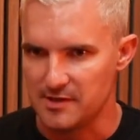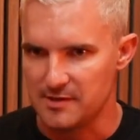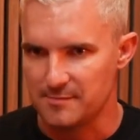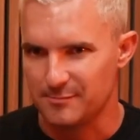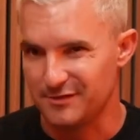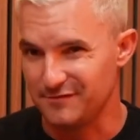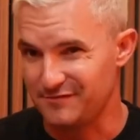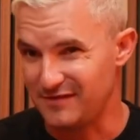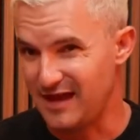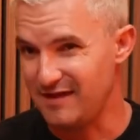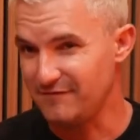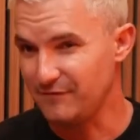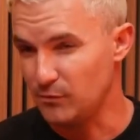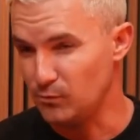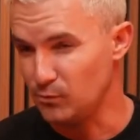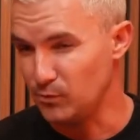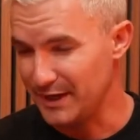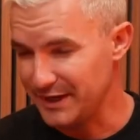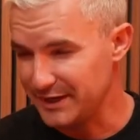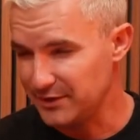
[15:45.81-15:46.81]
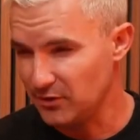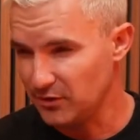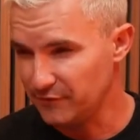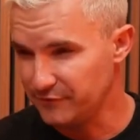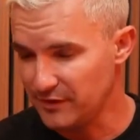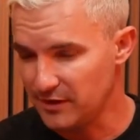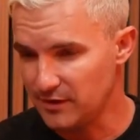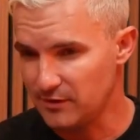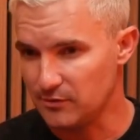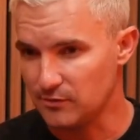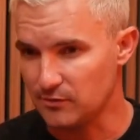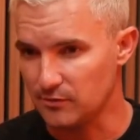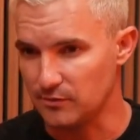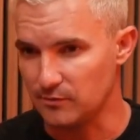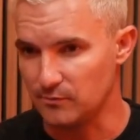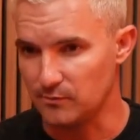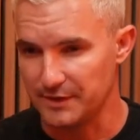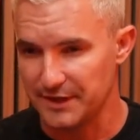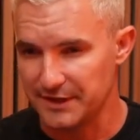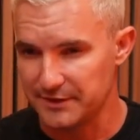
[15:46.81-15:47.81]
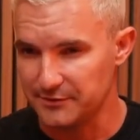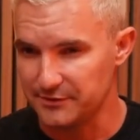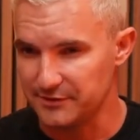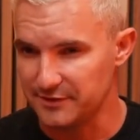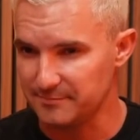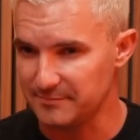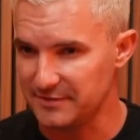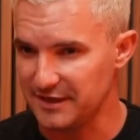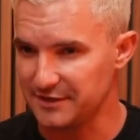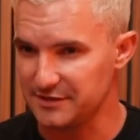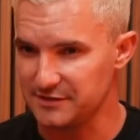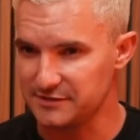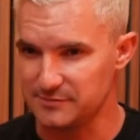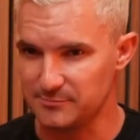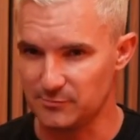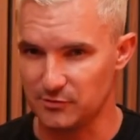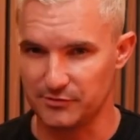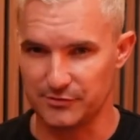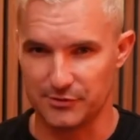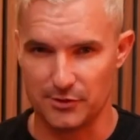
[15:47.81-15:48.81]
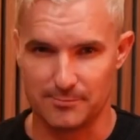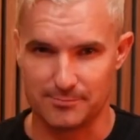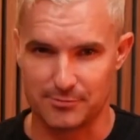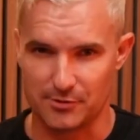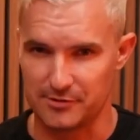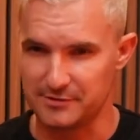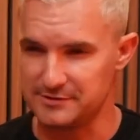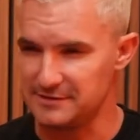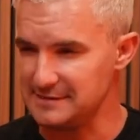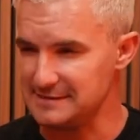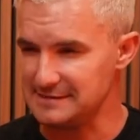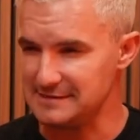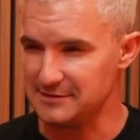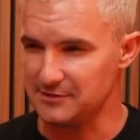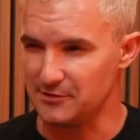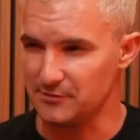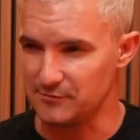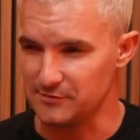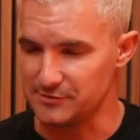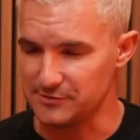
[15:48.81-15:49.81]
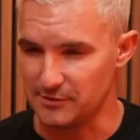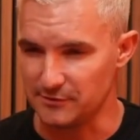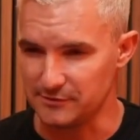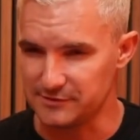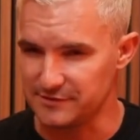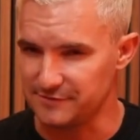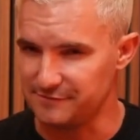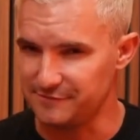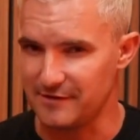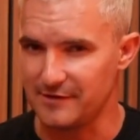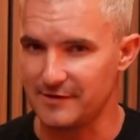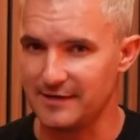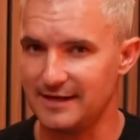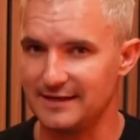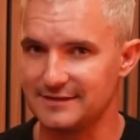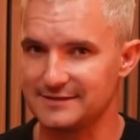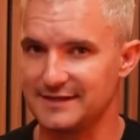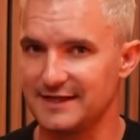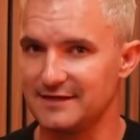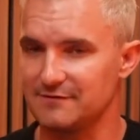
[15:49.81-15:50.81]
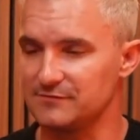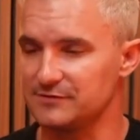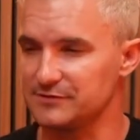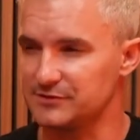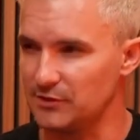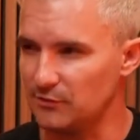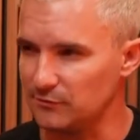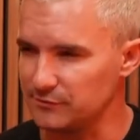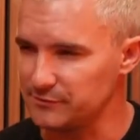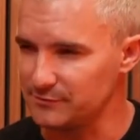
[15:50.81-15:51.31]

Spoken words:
But if you have a weak offer or a weak unique mechanism or no process and no results, it's very hard to get results